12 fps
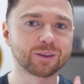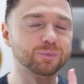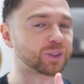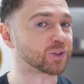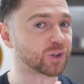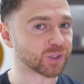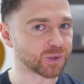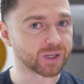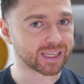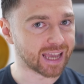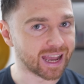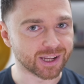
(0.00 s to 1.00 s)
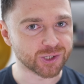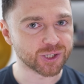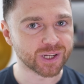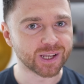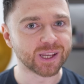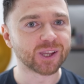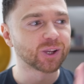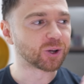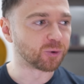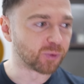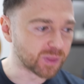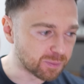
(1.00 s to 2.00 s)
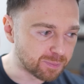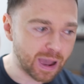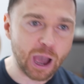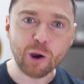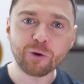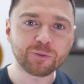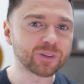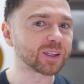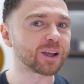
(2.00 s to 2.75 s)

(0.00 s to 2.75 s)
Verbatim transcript: But there's also a catch. With a powerful